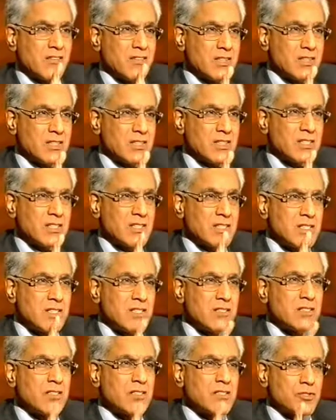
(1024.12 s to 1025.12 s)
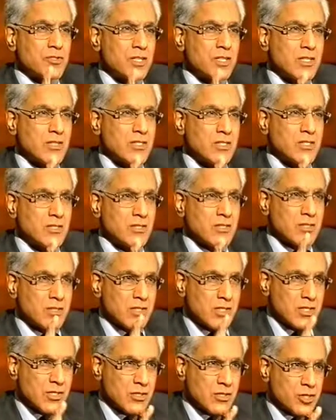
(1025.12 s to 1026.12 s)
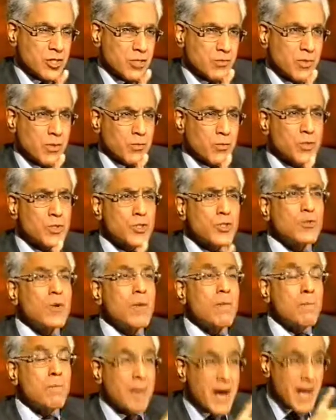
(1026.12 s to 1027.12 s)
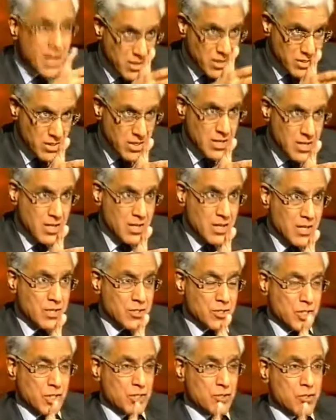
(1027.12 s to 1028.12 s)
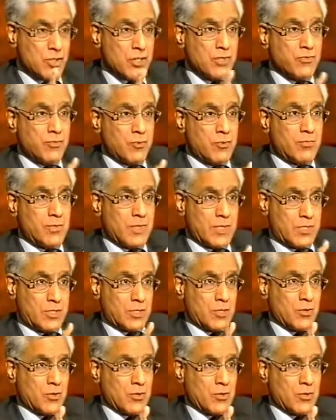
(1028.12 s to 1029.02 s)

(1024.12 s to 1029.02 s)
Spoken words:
Given the serious strains in the relationship that was so apparent just 3-4 months